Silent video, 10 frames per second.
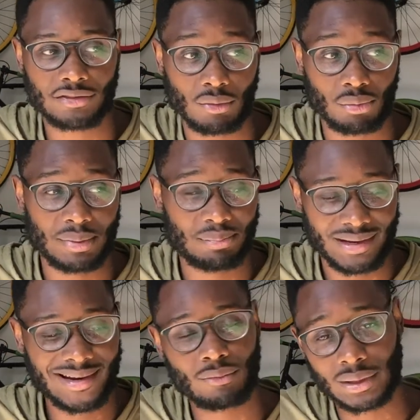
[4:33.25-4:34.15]
that would be put
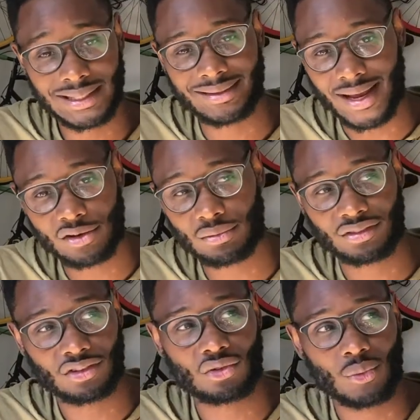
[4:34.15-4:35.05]
in a really dangerous
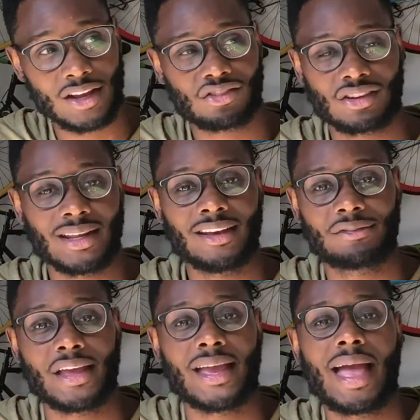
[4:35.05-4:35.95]
situation
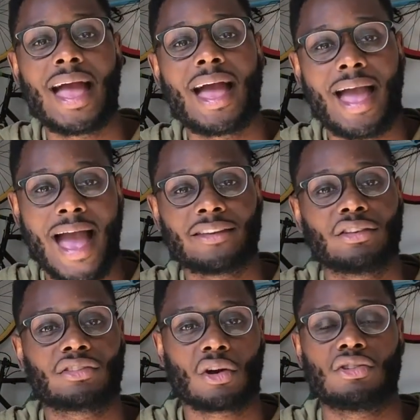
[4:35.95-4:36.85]
if they had
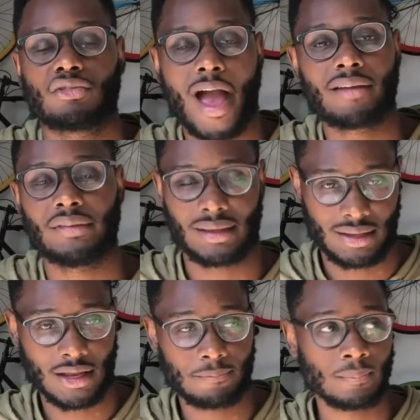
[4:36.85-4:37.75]
to start driving again.